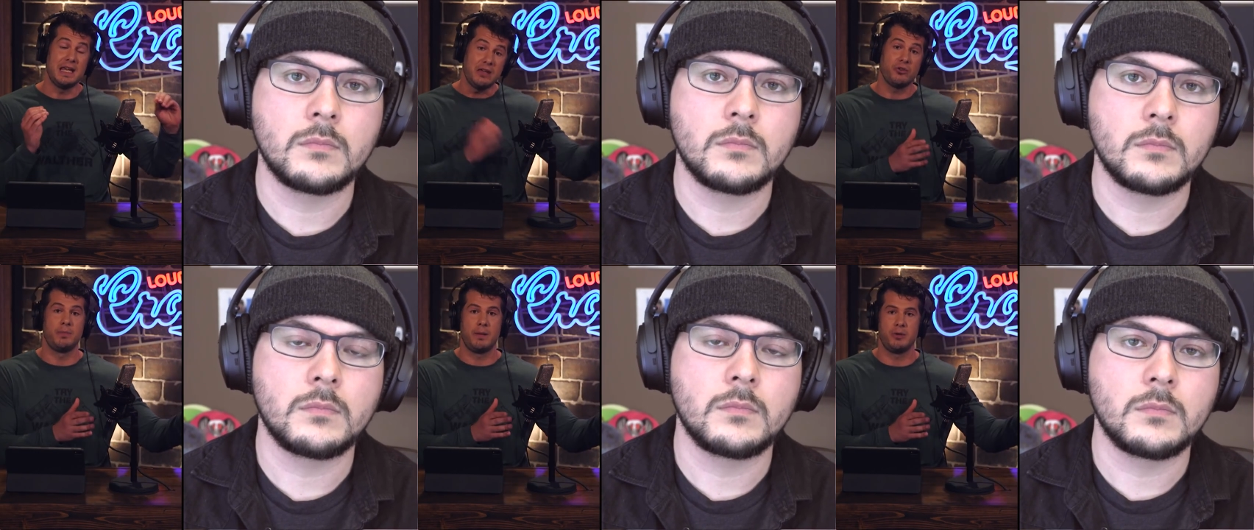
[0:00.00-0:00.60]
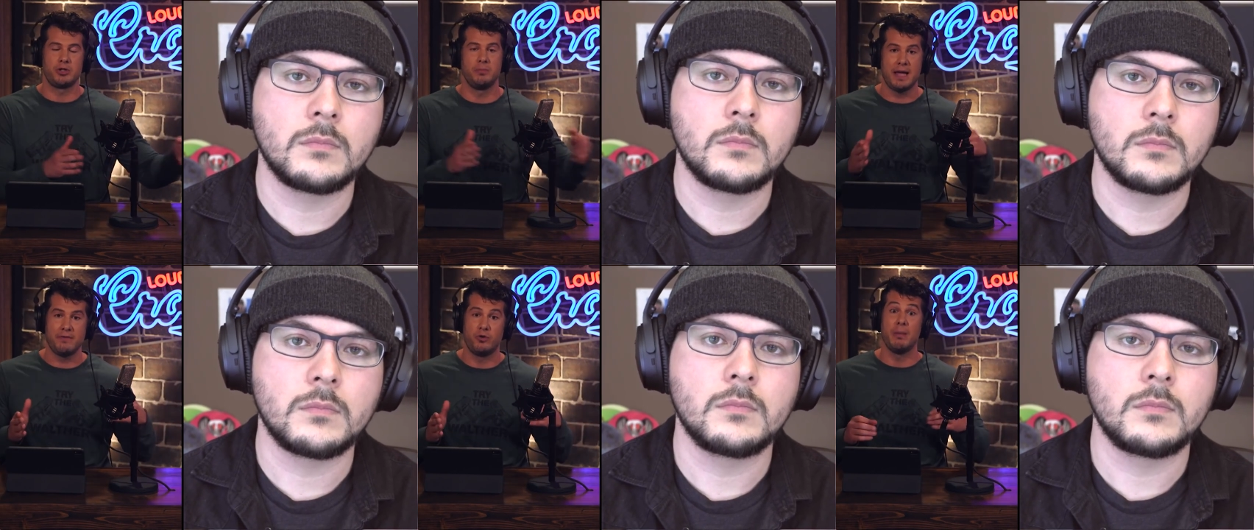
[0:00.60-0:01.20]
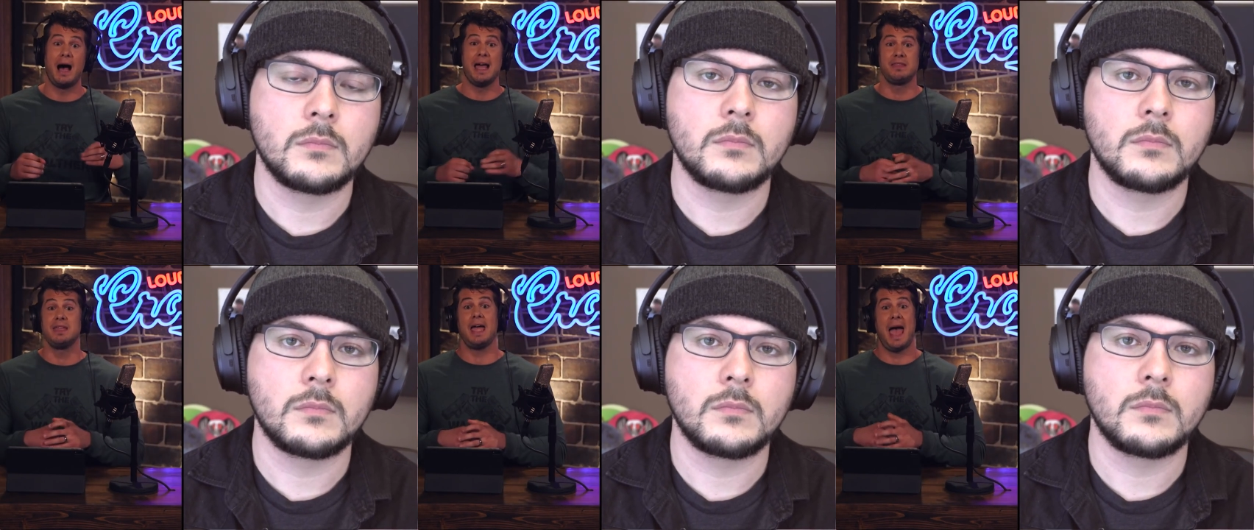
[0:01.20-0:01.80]
Speaker 1: either a publisher or platform,
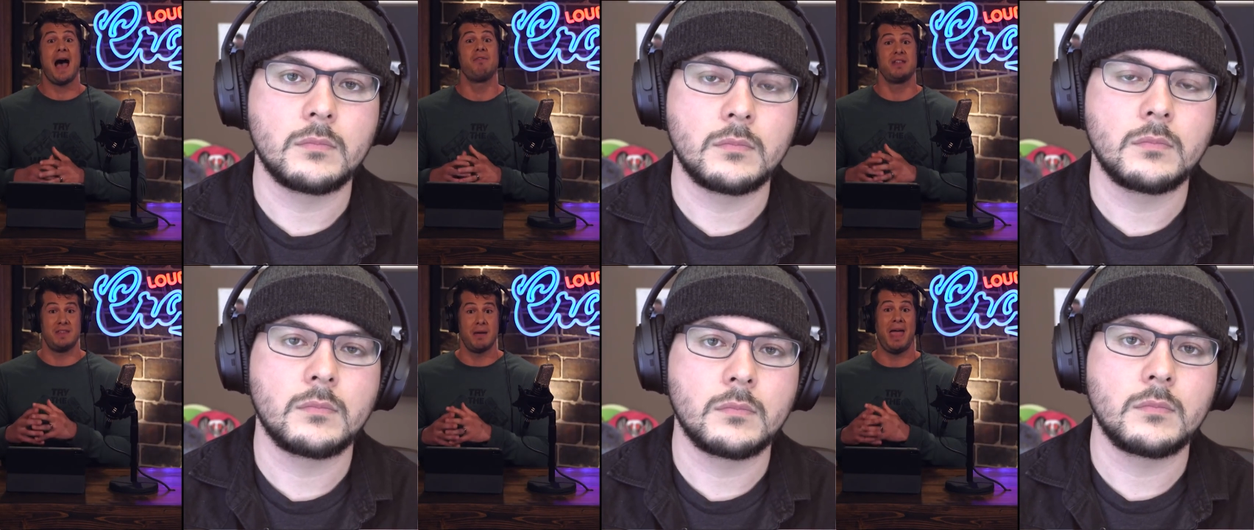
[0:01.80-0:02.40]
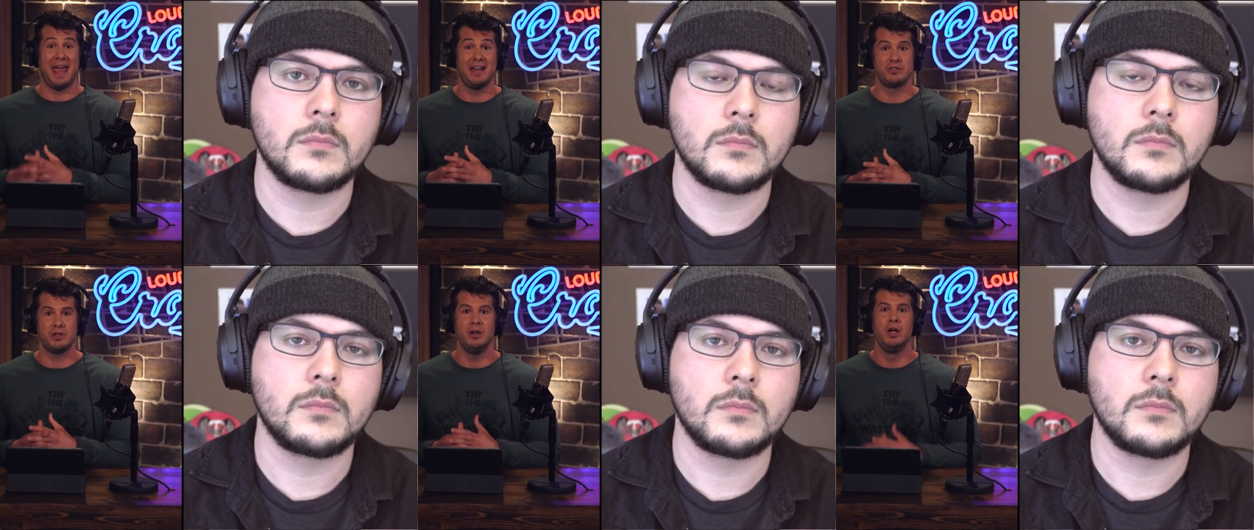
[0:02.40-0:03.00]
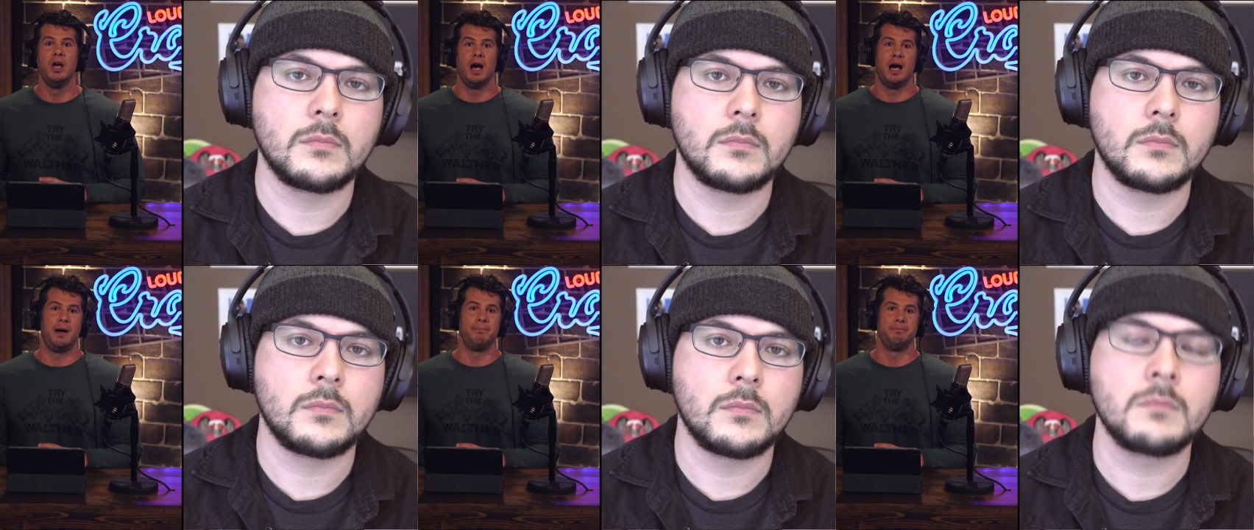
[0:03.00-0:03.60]
I think having them answer
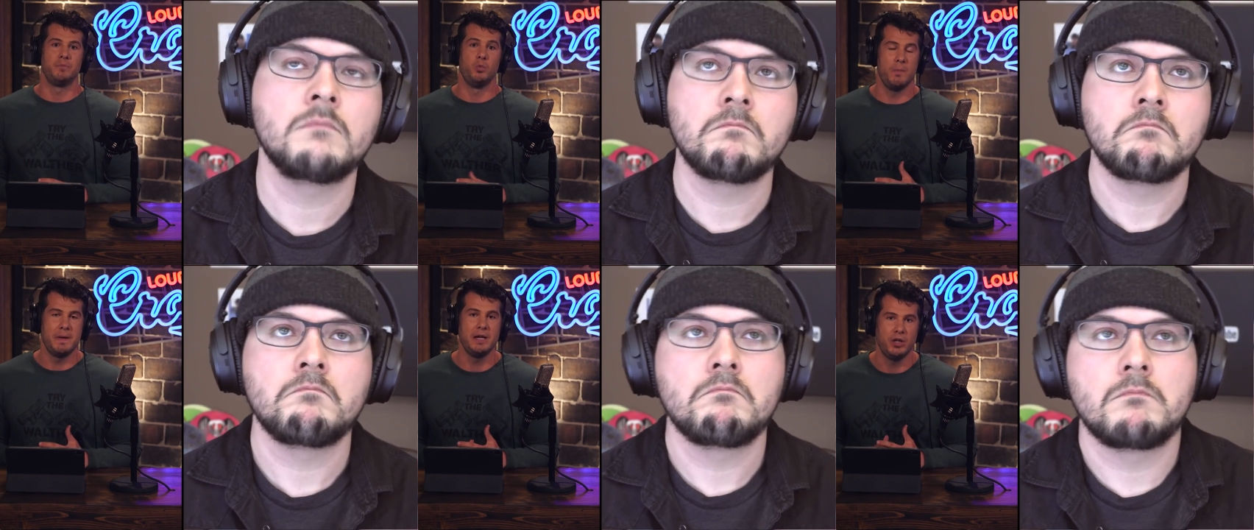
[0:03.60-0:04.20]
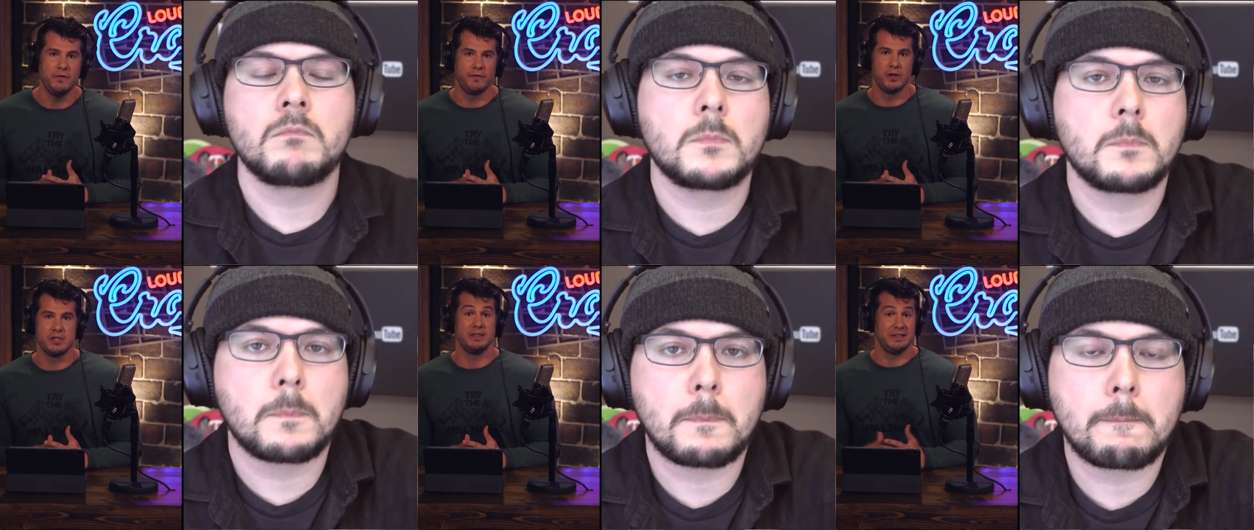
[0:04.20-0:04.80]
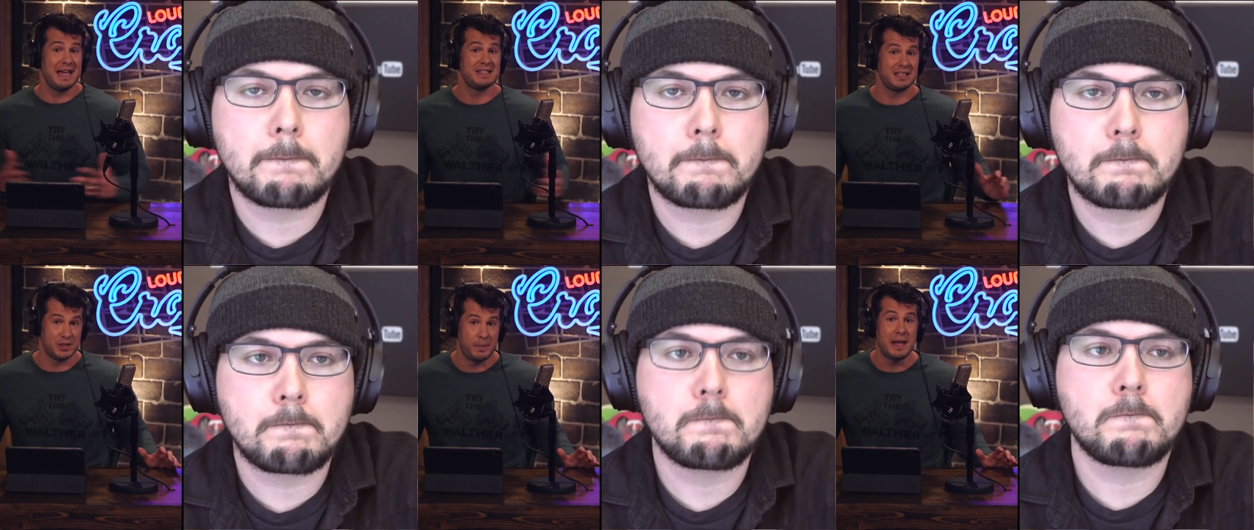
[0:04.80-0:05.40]
um, would be a good first,
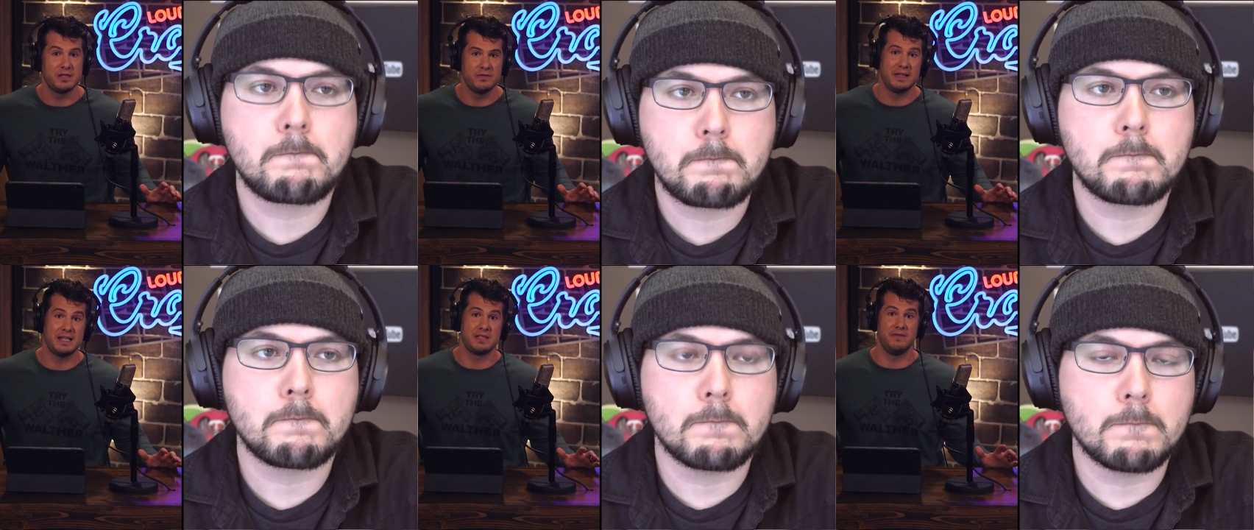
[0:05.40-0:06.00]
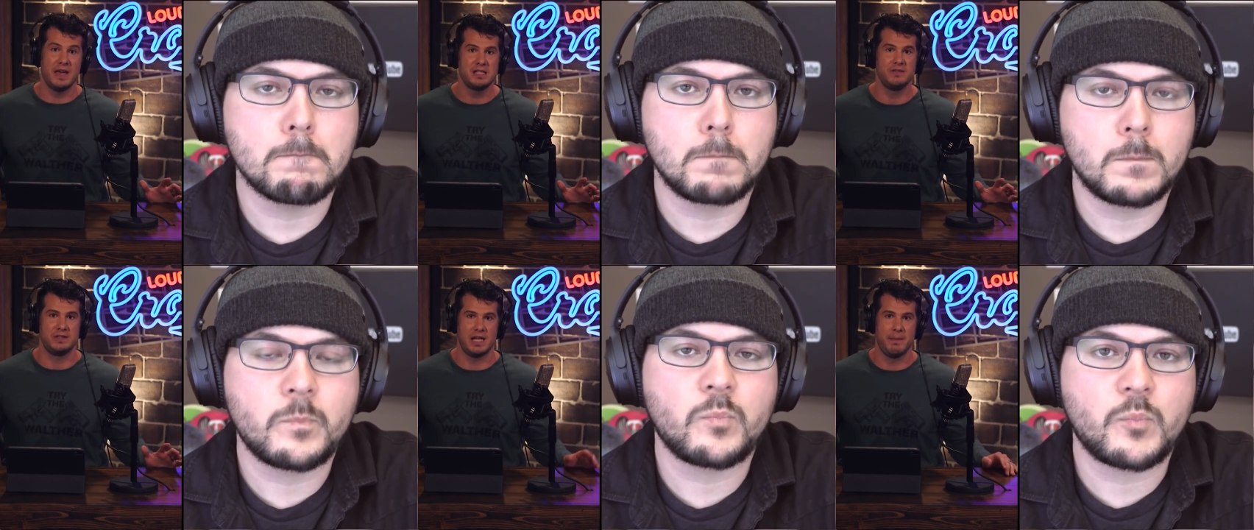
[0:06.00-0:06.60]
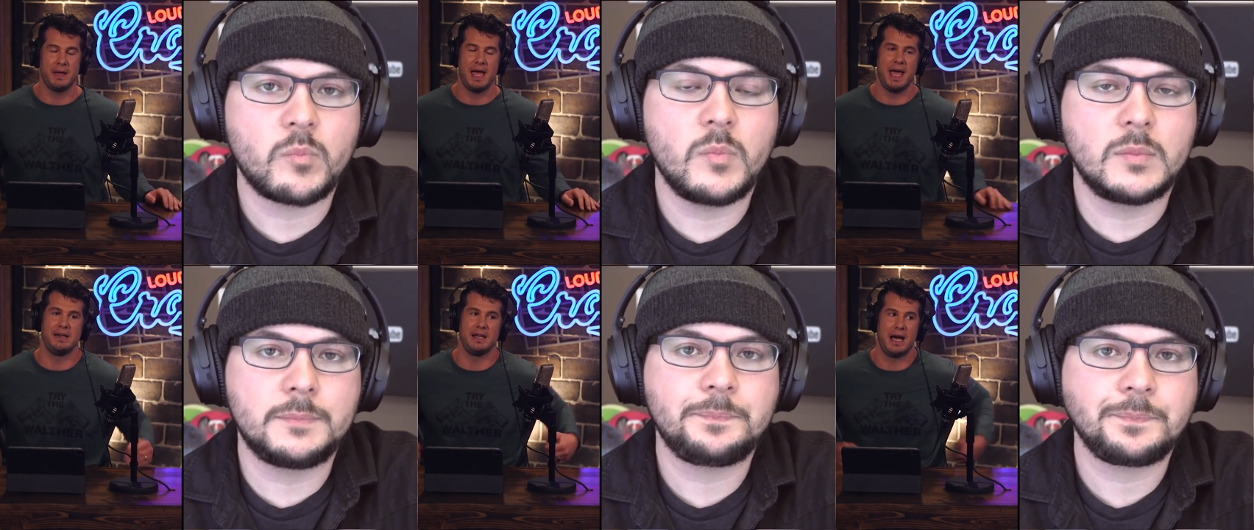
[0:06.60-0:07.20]
less expensive, less invasive step.
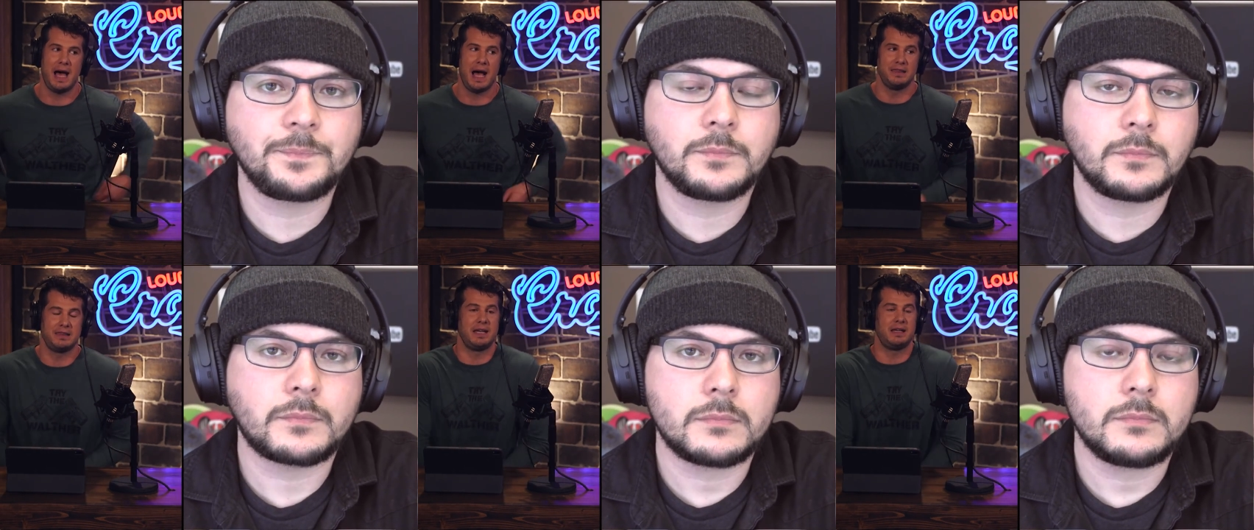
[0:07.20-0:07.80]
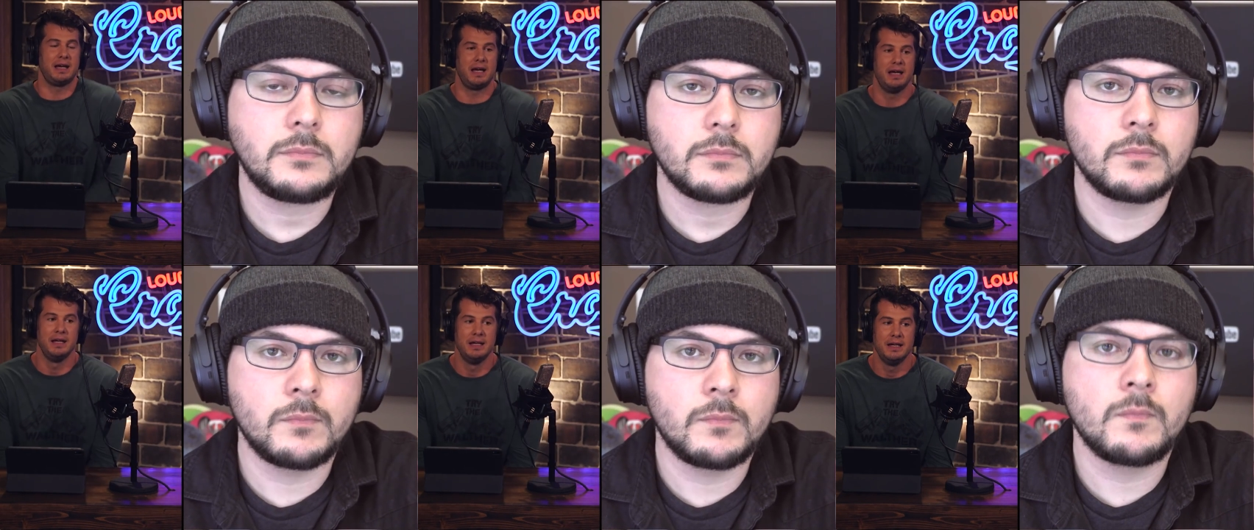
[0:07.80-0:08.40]
And uh, I think. Uh,